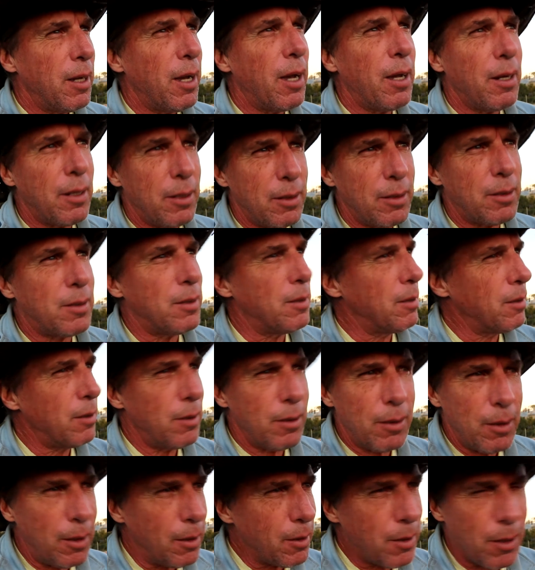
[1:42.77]
and
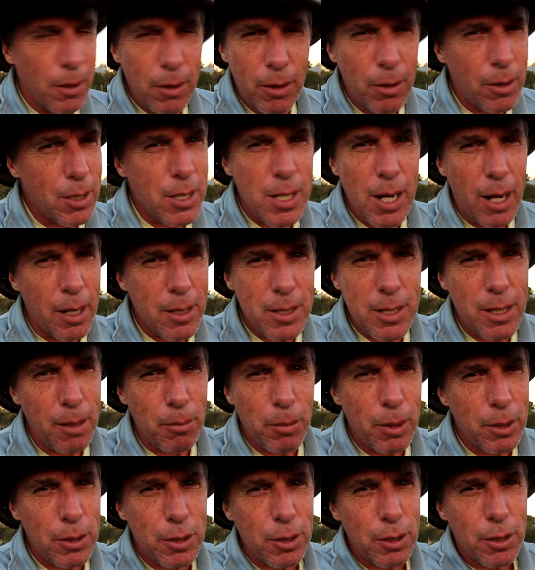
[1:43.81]
it looks like
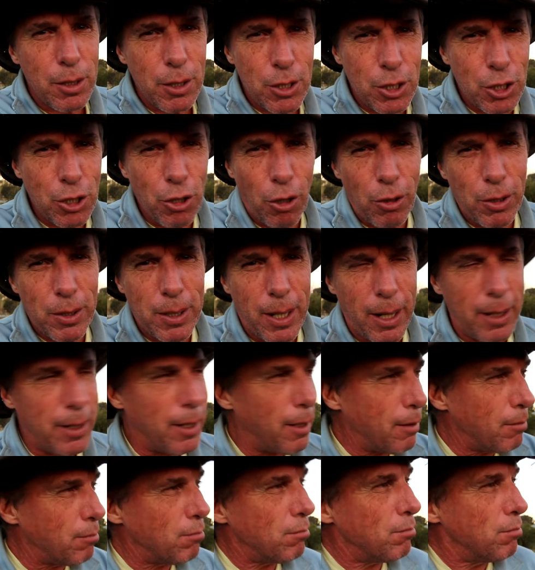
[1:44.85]
someone took a shotgun
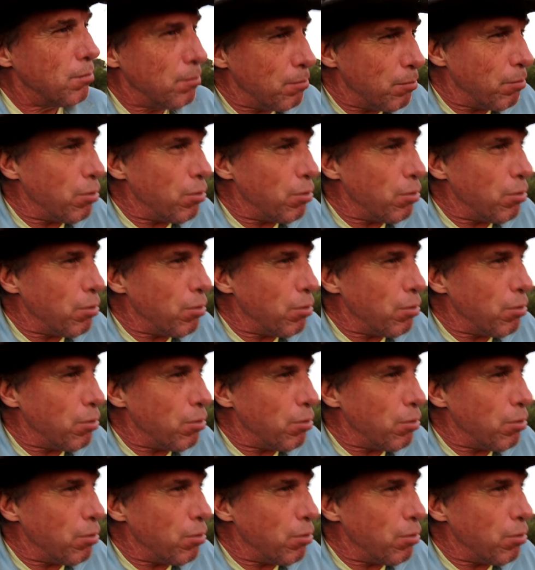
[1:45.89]
and